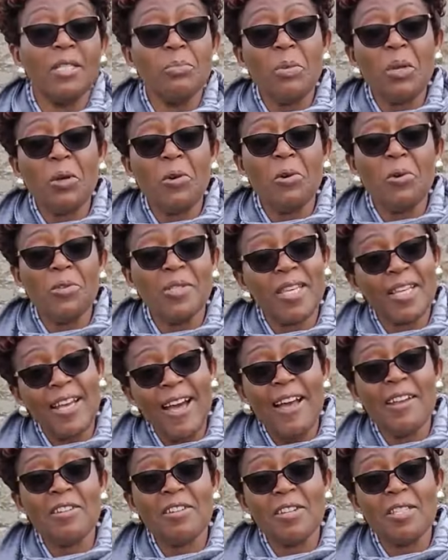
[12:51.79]
It's because they
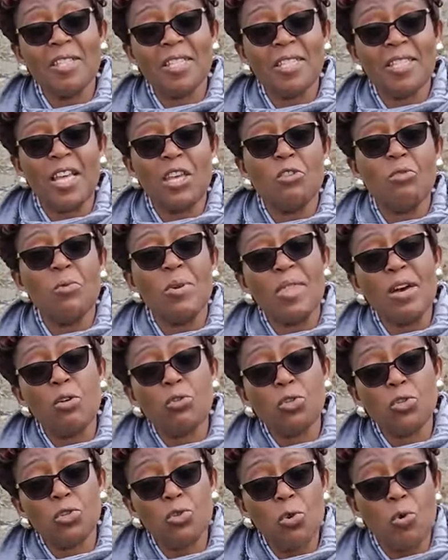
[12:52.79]
can't register you
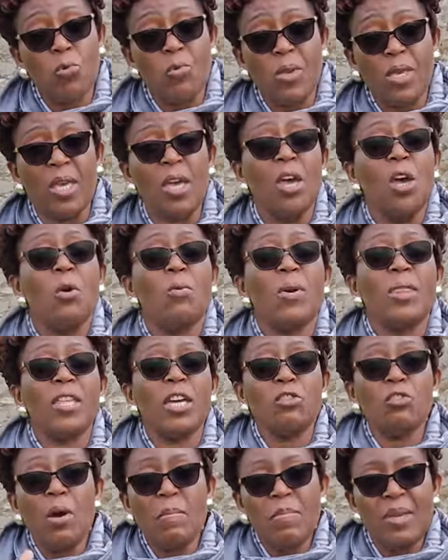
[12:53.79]
without knowing
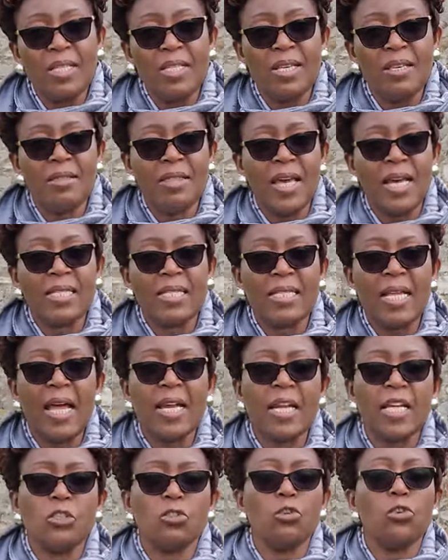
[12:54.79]
whether you are meeting their
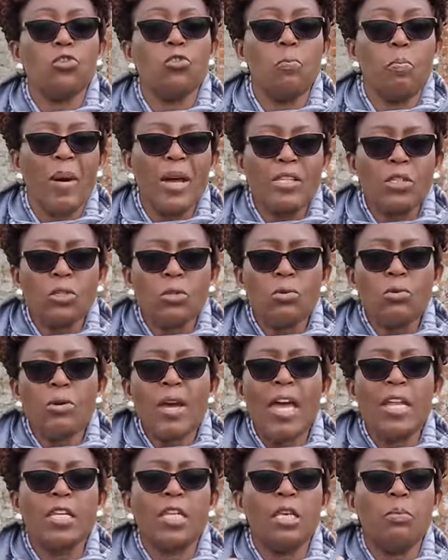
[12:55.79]
standards. So you
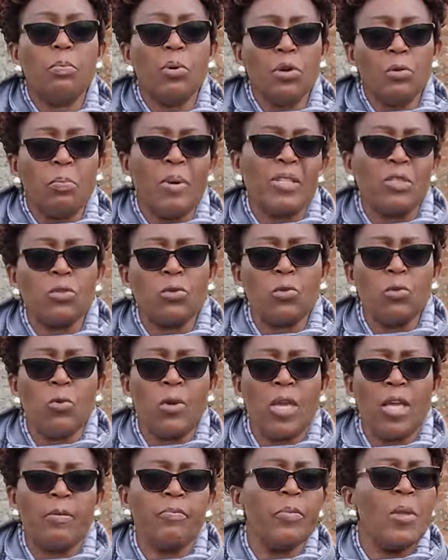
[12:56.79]
pursue and keep on
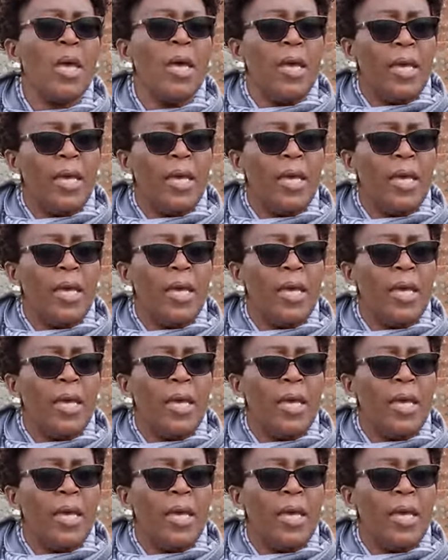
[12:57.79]
pursuing.